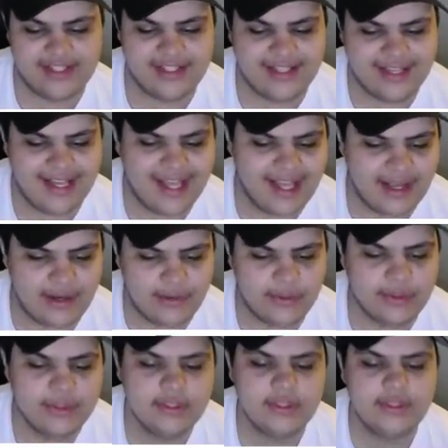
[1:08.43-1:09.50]
that
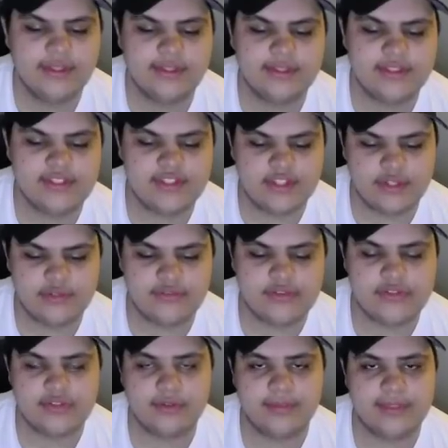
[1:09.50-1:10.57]
now these
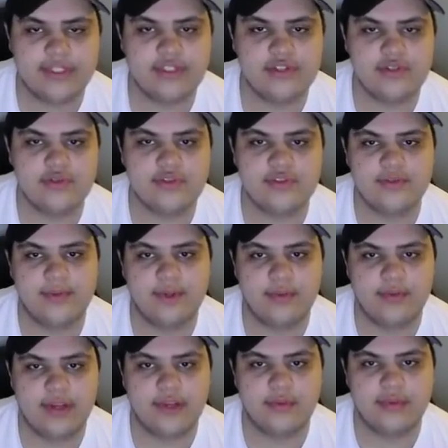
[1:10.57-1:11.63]
interviews are being used by
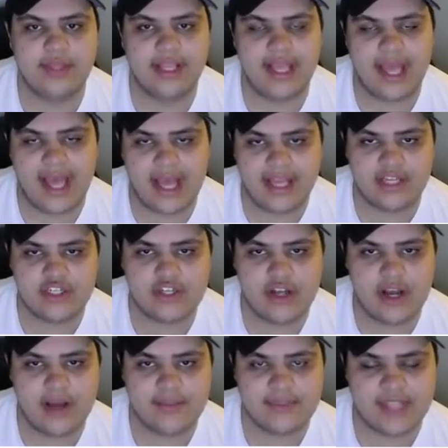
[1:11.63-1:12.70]
right wing hack
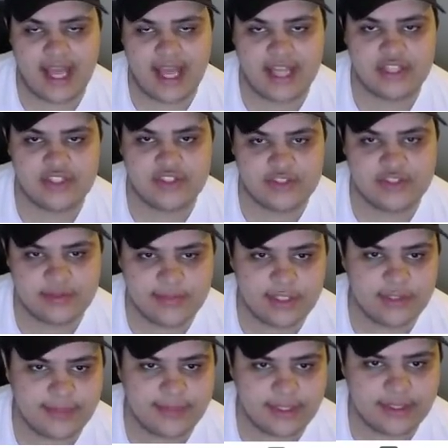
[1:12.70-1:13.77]
jobs, hatchet
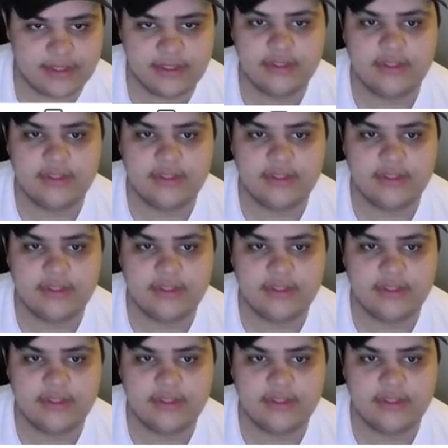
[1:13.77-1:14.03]
smearmen,